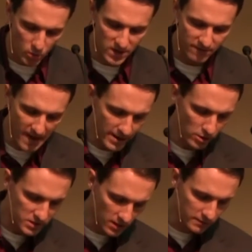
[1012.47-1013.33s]
we
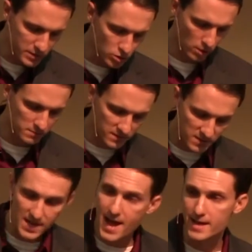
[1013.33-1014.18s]
define ourselves in terms
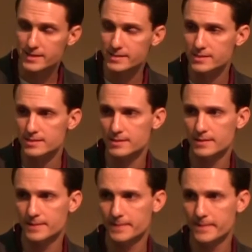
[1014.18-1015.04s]
of
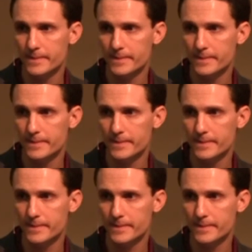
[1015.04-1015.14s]
sex.